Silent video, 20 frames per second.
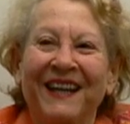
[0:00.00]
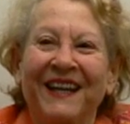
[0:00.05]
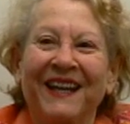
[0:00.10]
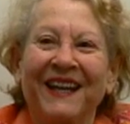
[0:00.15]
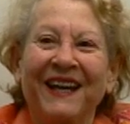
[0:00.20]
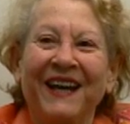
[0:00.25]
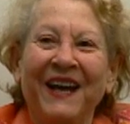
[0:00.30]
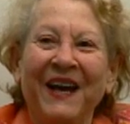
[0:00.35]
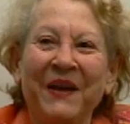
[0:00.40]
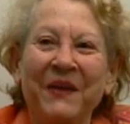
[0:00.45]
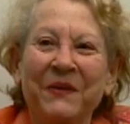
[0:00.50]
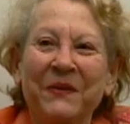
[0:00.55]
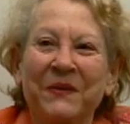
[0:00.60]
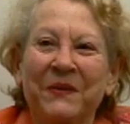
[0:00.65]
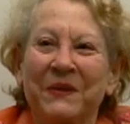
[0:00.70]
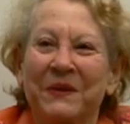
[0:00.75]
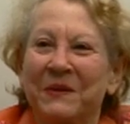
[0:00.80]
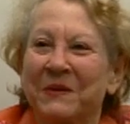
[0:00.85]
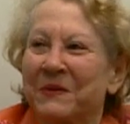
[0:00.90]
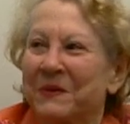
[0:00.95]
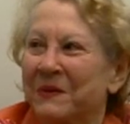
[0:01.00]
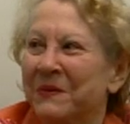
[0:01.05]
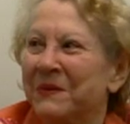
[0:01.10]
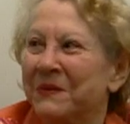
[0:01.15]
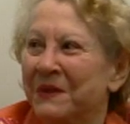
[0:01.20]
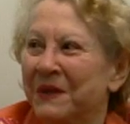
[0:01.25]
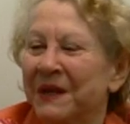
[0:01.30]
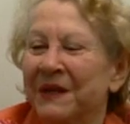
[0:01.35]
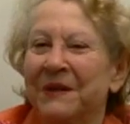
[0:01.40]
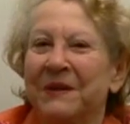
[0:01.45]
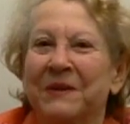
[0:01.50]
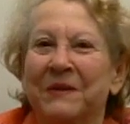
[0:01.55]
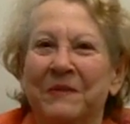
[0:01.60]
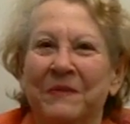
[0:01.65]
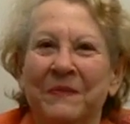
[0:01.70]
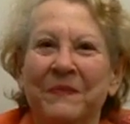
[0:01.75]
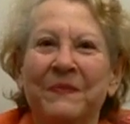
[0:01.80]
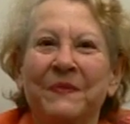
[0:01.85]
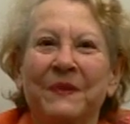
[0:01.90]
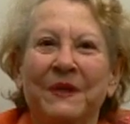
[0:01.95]
Your postage to San
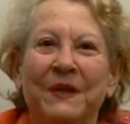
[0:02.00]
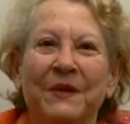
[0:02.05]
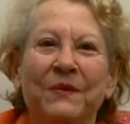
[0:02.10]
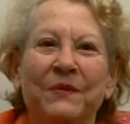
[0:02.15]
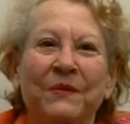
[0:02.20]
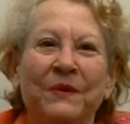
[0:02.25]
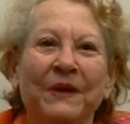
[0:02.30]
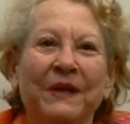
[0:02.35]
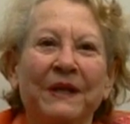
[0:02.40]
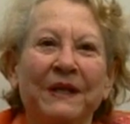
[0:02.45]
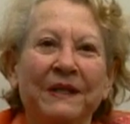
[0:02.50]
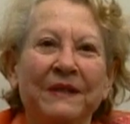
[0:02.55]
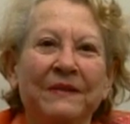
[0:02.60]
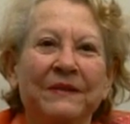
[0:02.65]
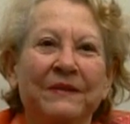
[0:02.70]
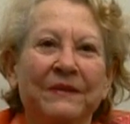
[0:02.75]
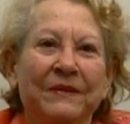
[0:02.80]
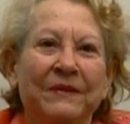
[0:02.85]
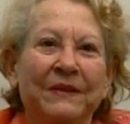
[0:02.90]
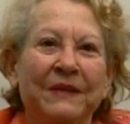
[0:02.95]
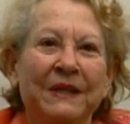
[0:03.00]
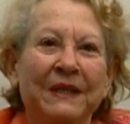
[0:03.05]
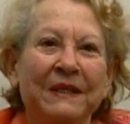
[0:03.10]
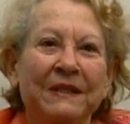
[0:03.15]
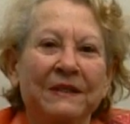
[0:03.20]
Francisco. Right. Okay.